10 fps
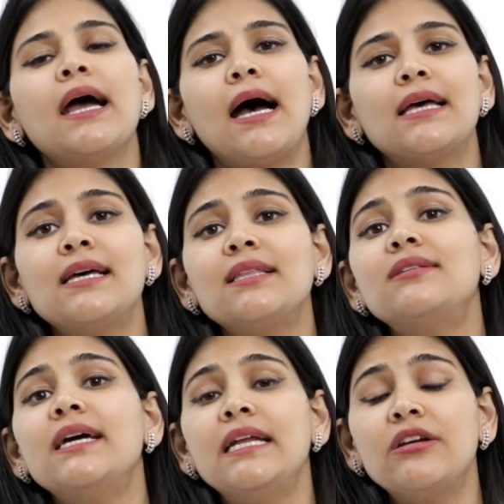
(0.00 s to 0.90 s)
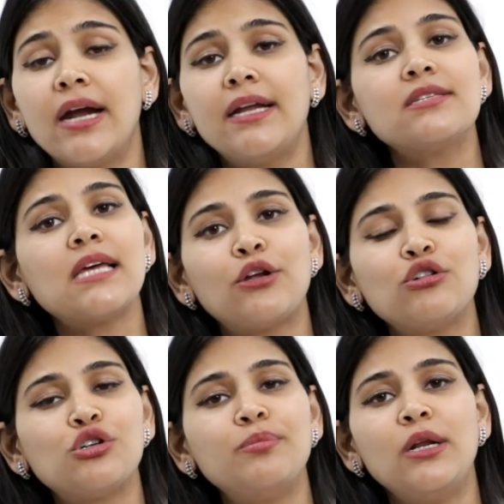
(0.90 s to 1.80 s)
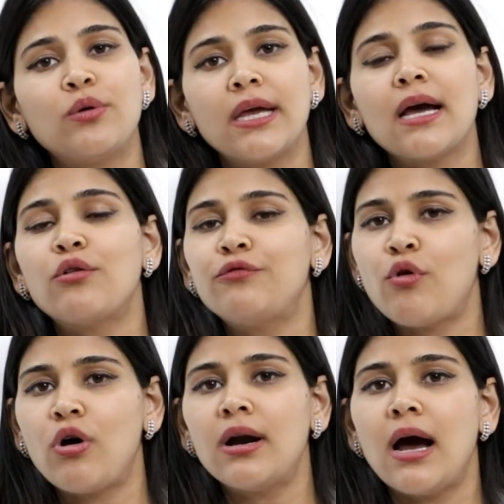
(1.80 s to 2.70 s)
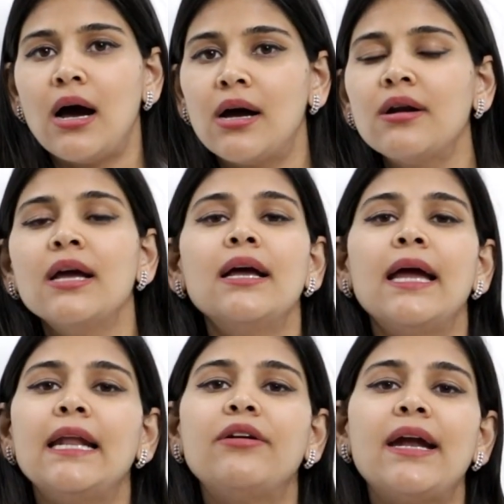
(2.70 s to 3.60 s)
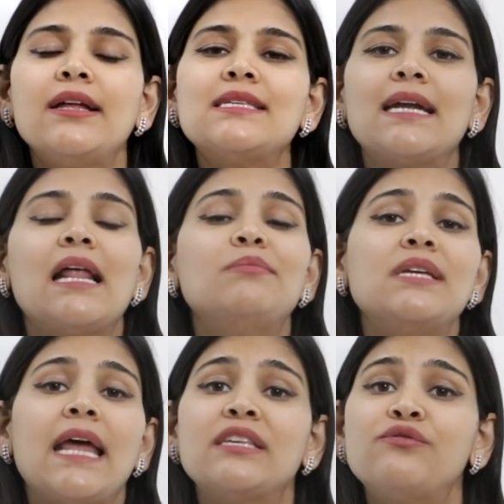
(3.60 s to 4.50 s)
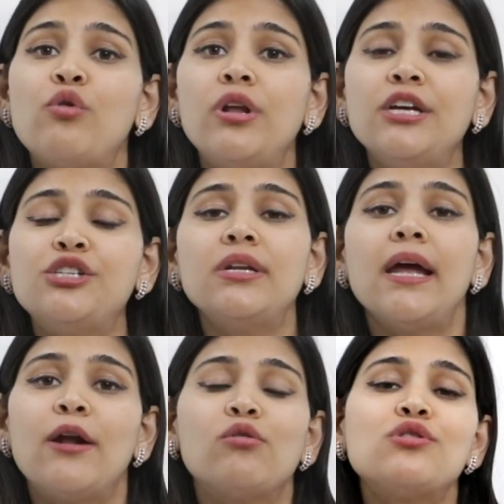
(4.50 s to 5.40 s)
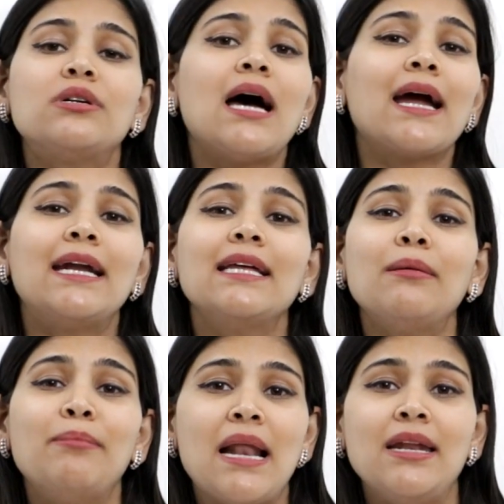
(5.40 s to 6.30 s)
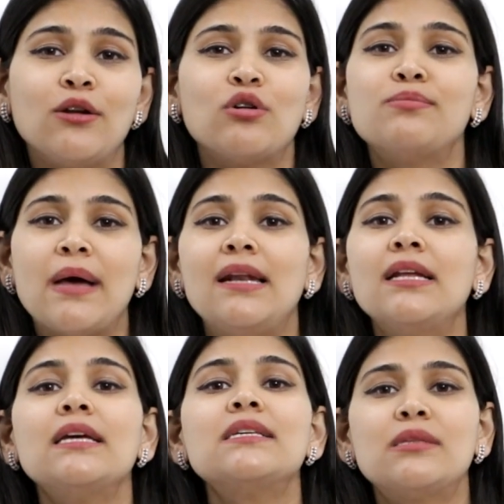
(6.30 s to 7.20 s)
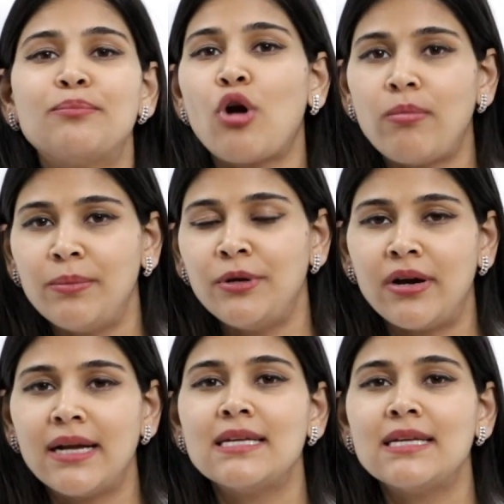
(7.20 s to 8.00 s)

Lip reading: Other than that, the ingredients that you should be looking out for are ingredients that helps in exfoliation and also targeting the melanin, because melanin is the problem here, right?